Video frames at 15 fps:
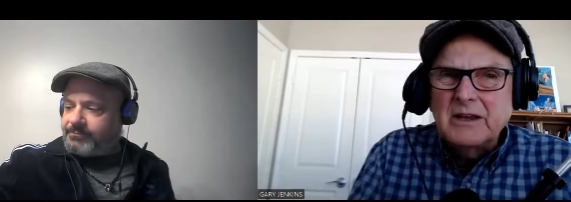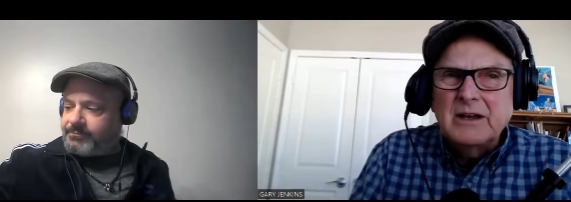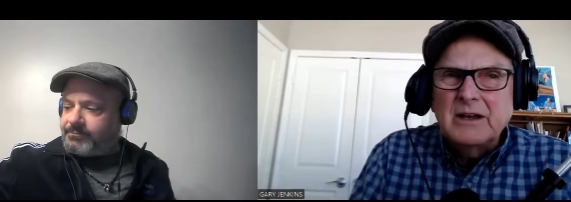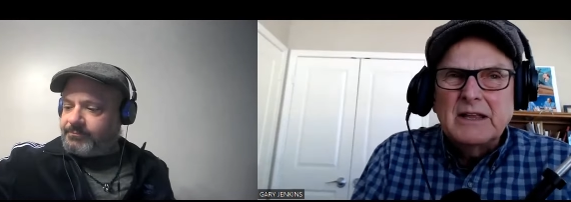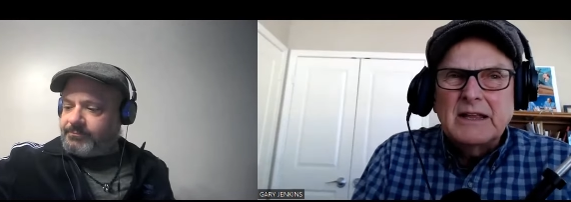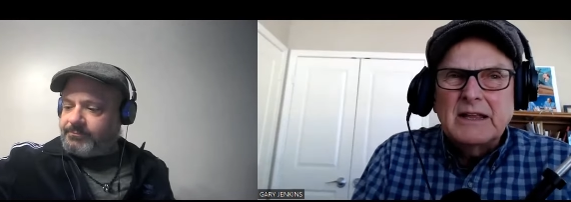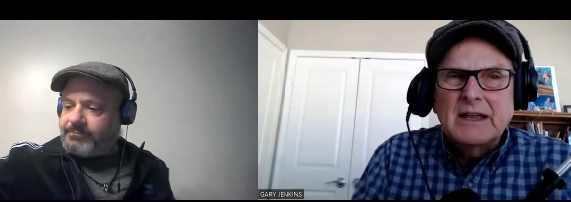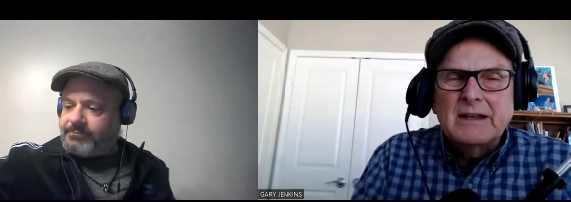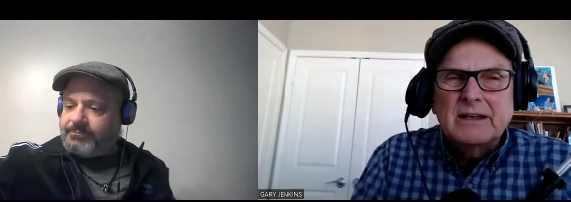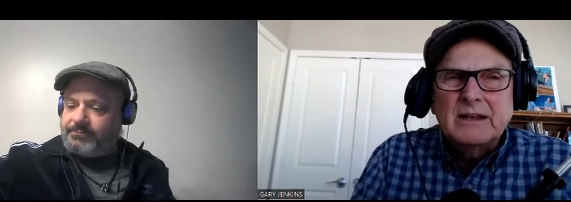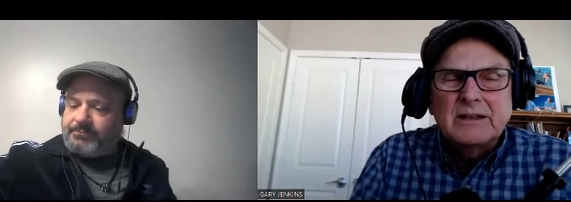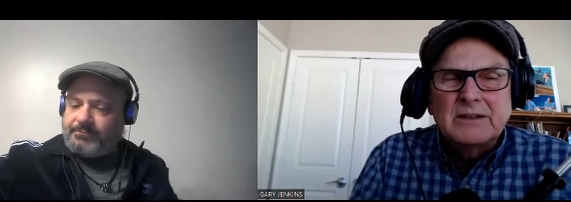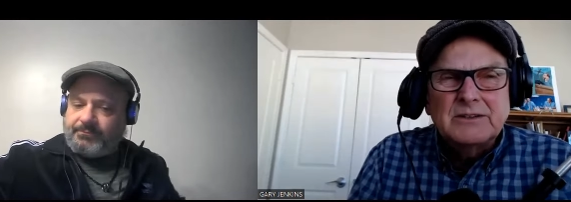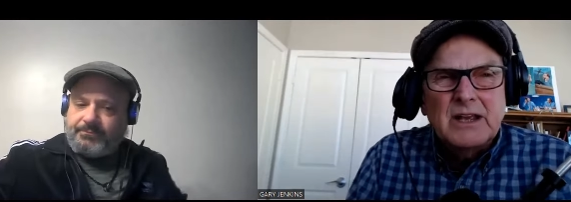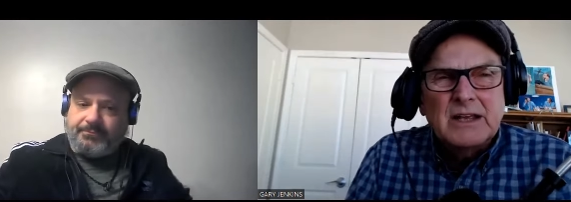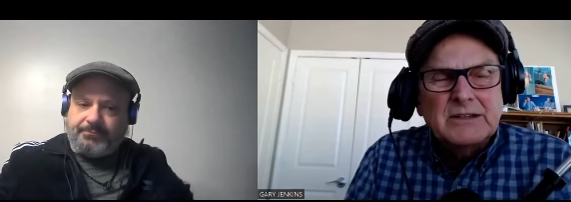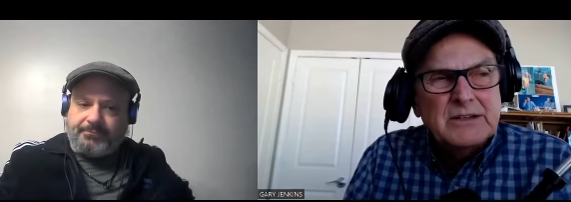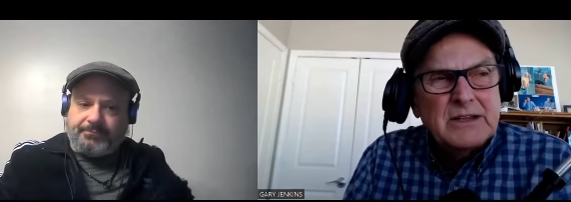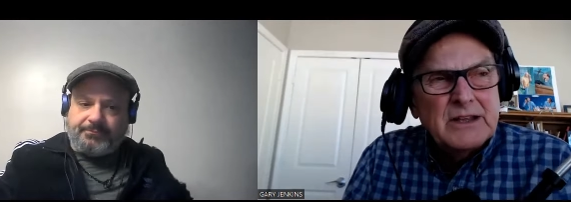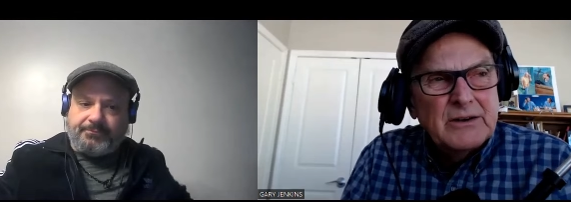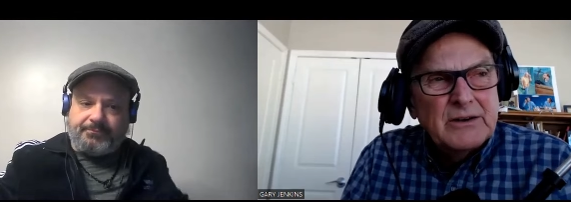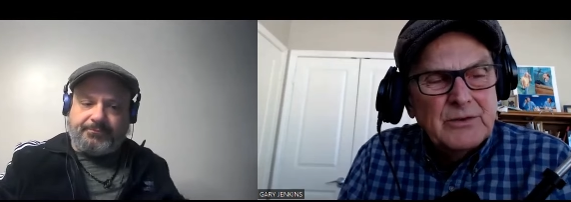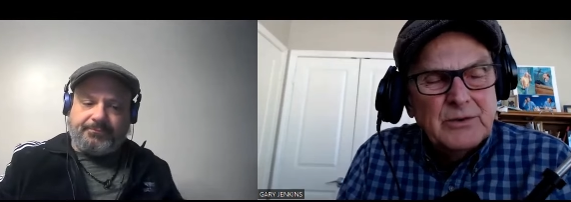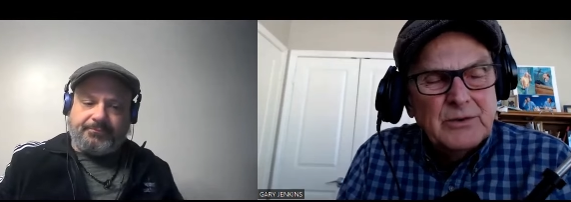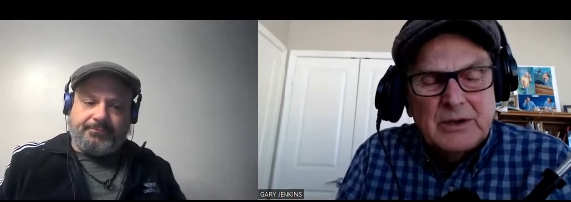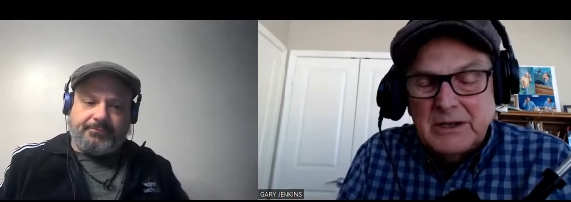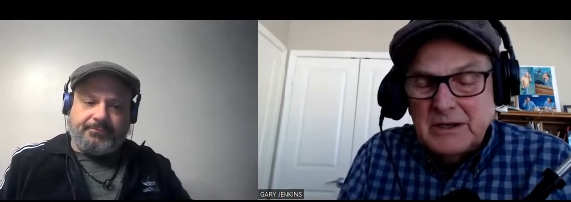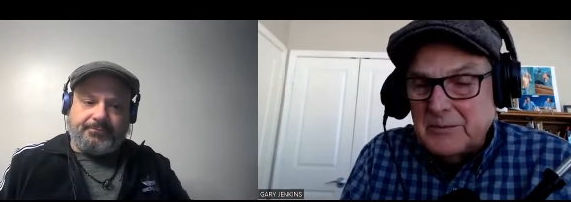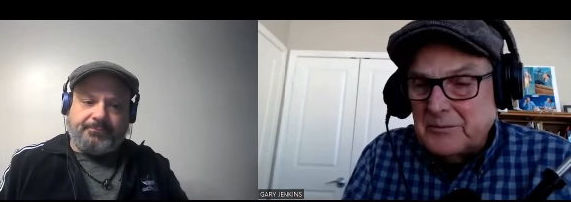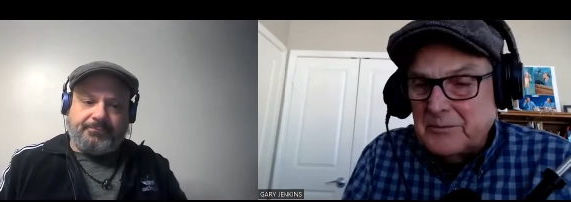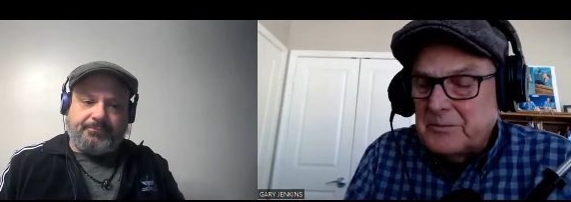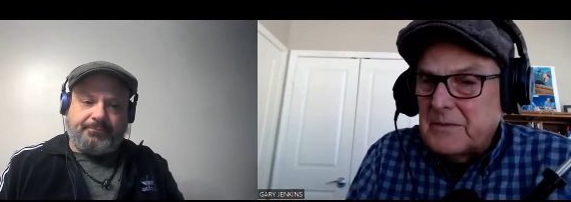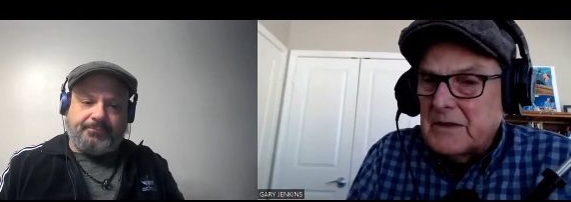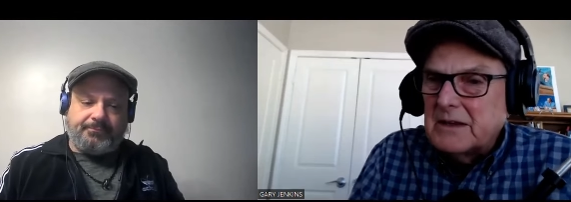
Speaker 1: I got the chance to interview him.